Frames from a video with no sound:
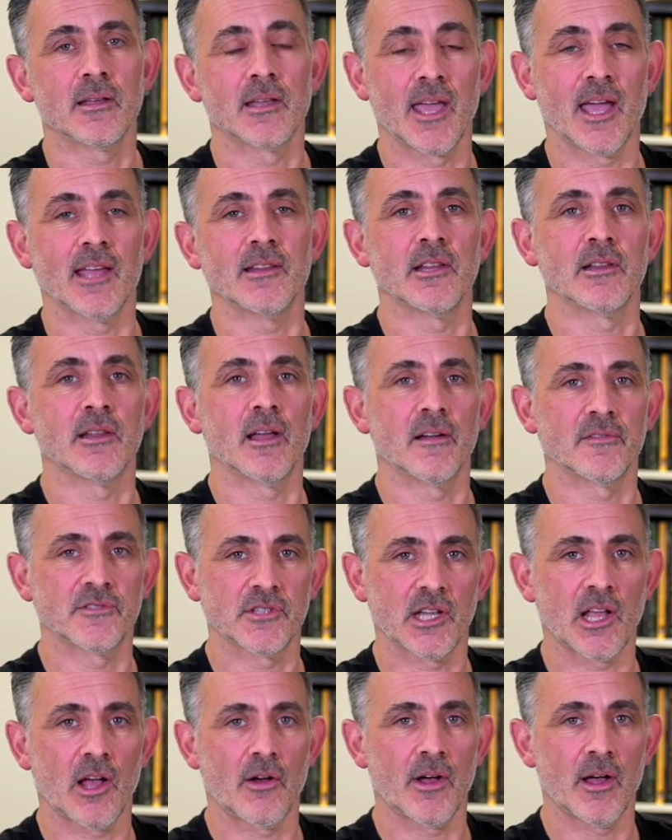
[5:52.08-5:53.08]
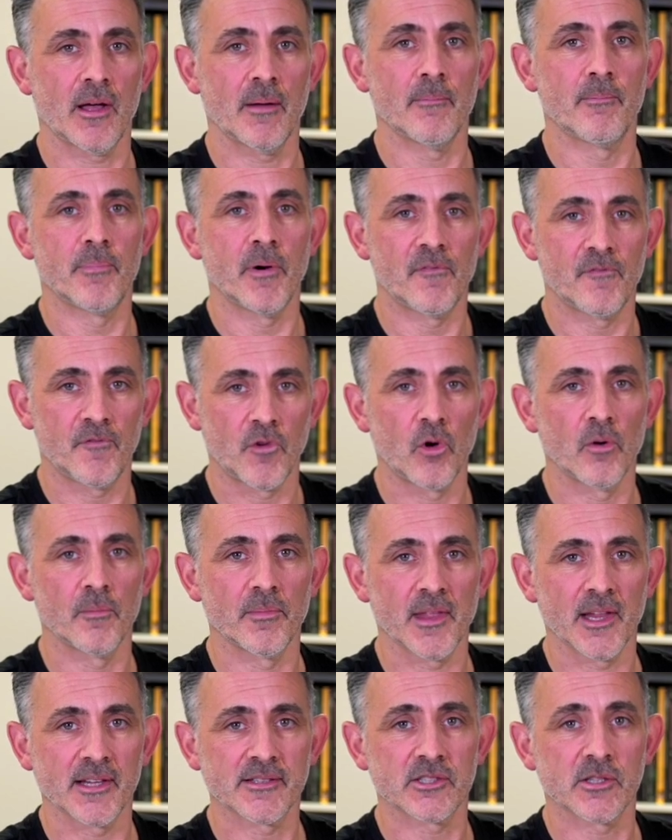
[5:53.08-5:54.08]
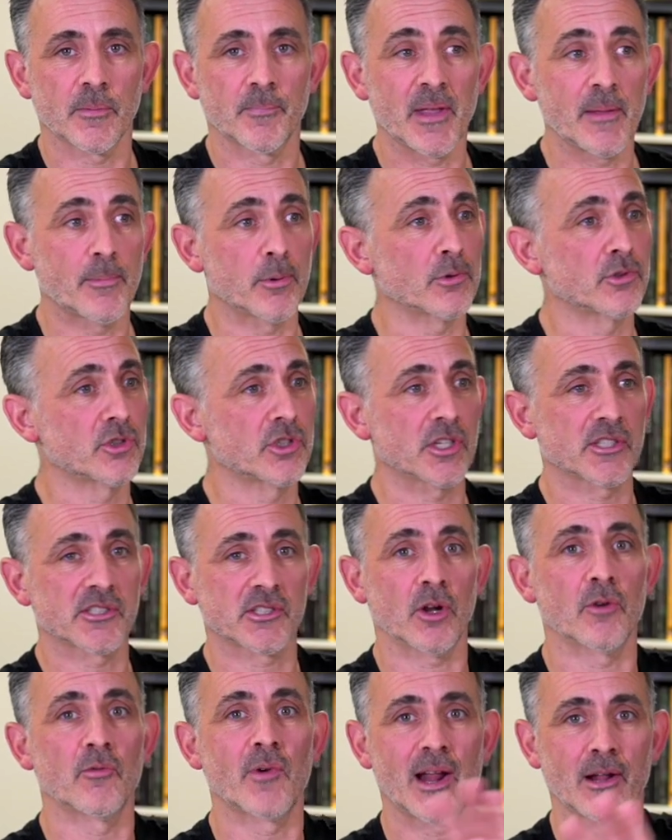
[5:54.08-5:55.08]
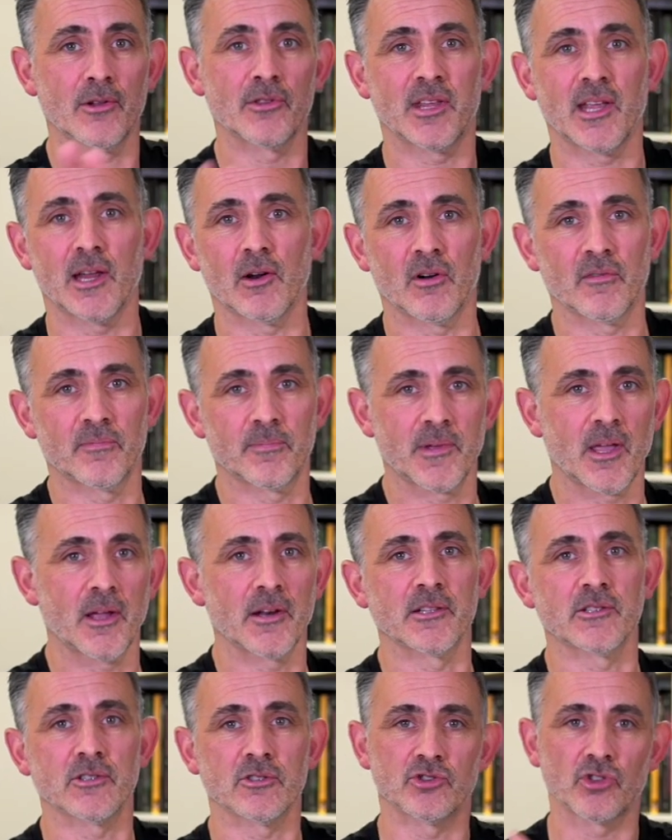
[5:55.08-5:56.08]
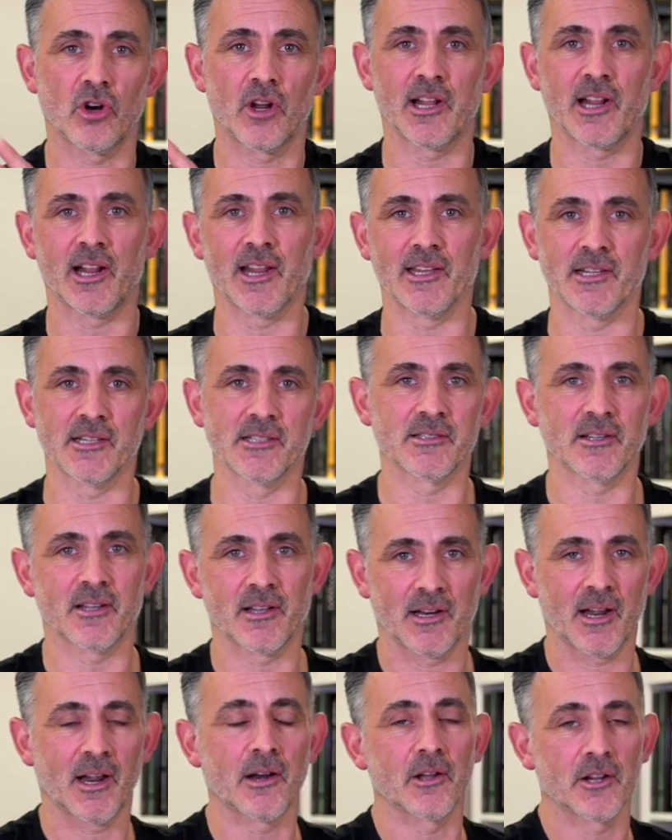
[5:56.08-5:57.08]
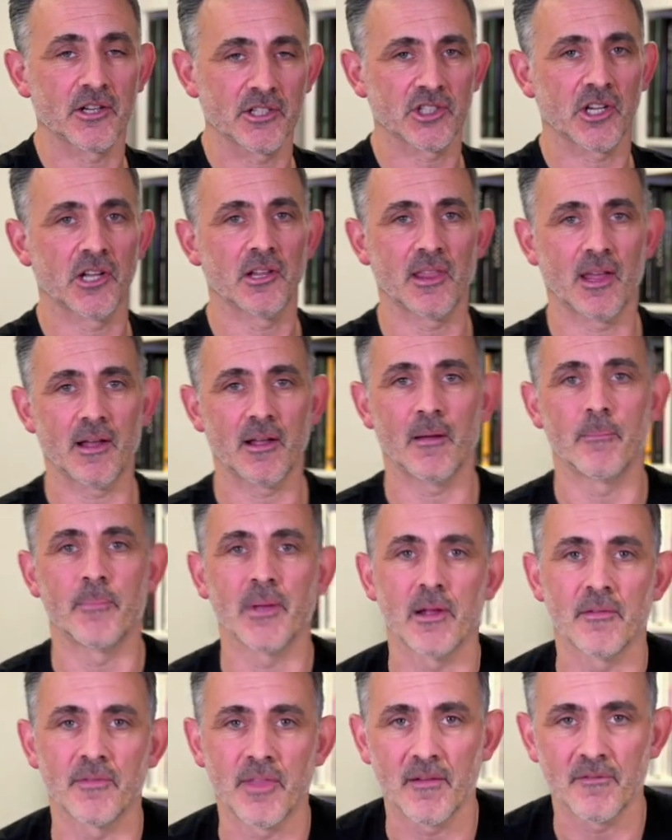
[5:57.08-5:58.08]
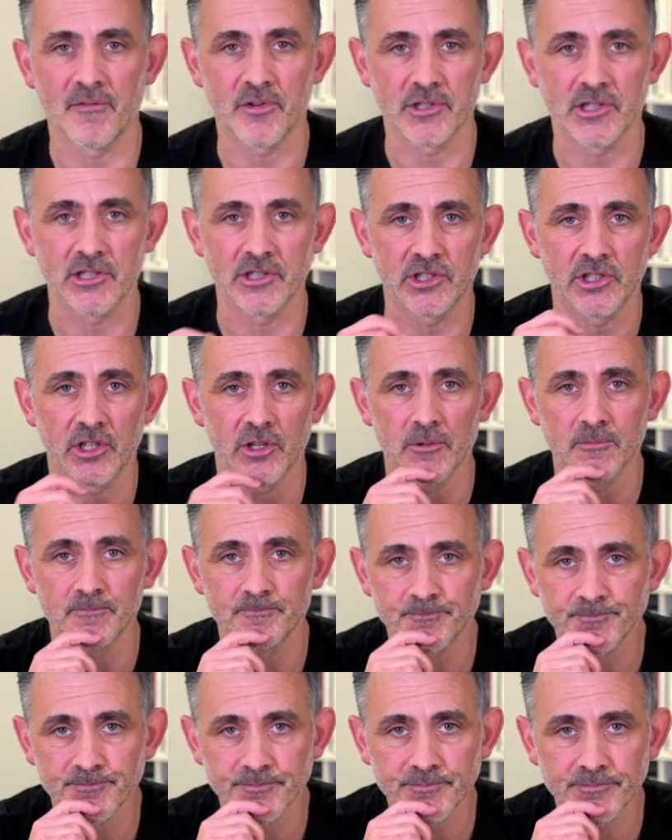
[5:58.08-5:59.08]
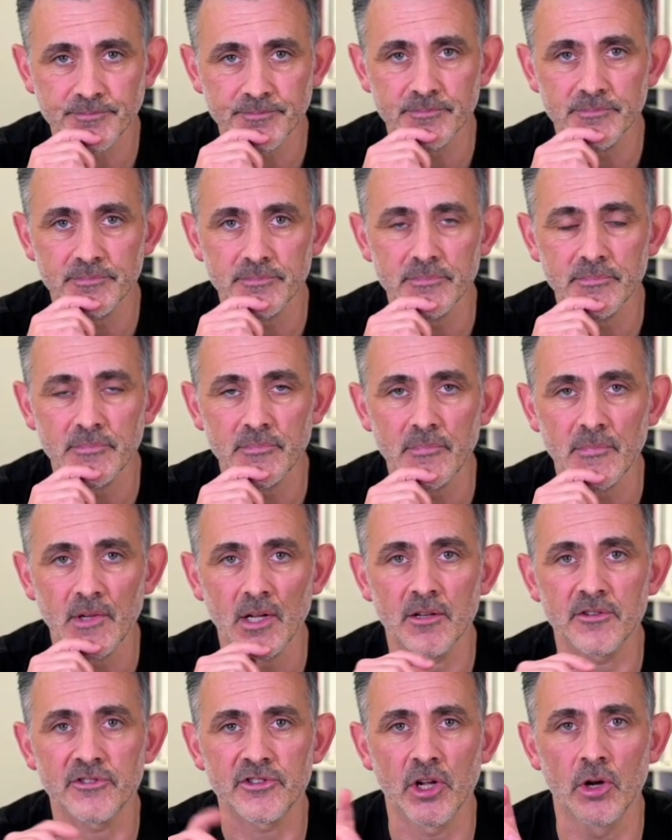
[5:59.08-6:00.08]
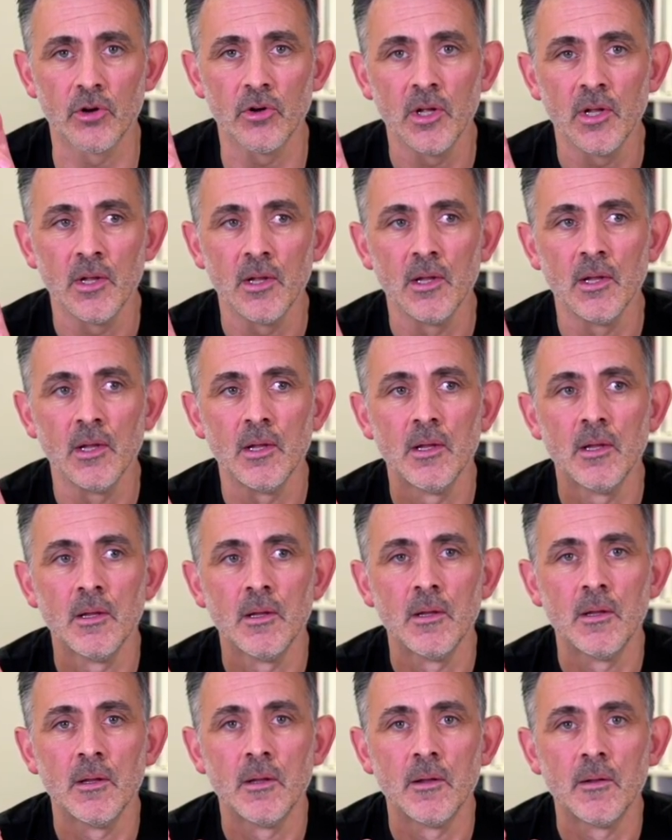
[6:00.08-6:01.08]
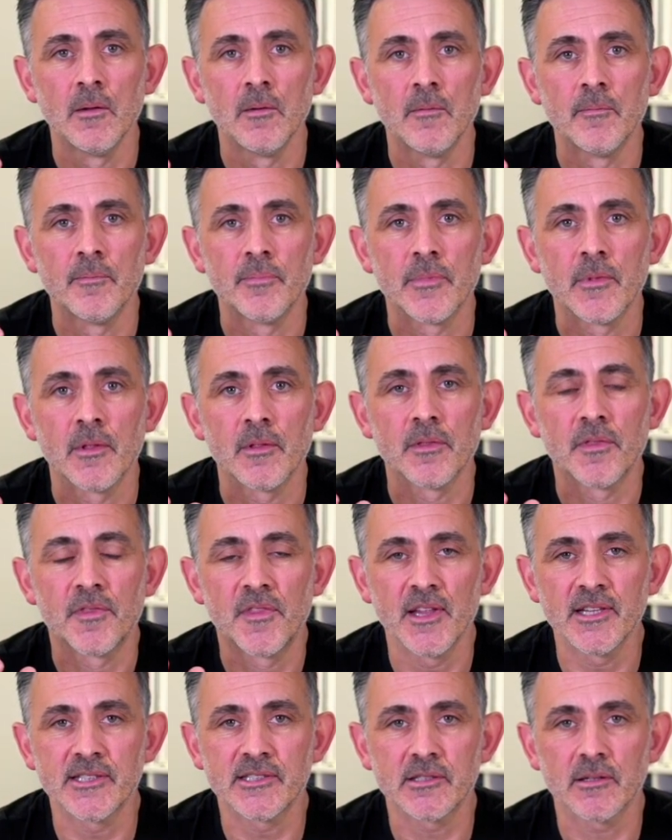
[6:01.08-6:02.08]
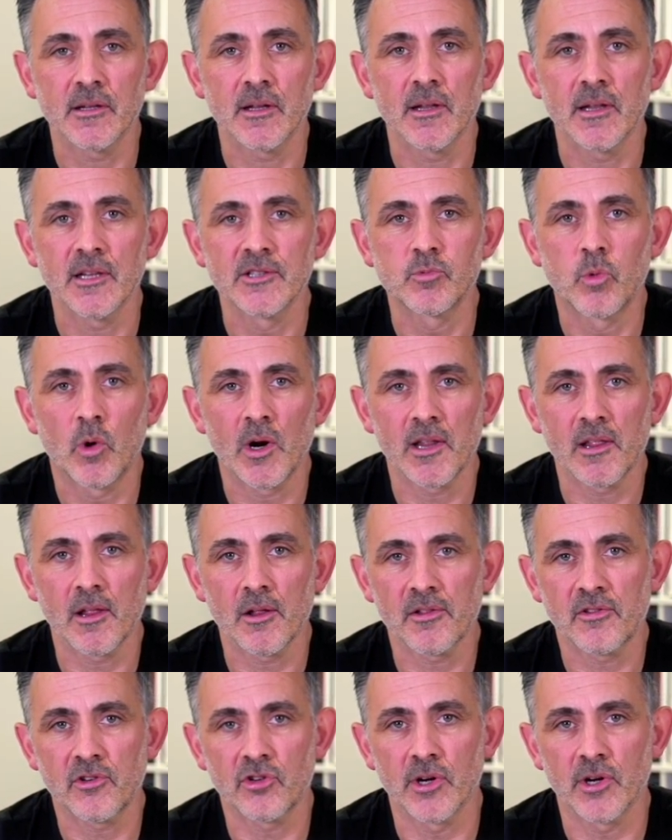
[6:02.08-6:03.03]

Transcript: getting the nerve to go out and perform this to people just around here. I'm going to dry cleaners, and I'm going to show you that a bit of that footage too. So this is one of those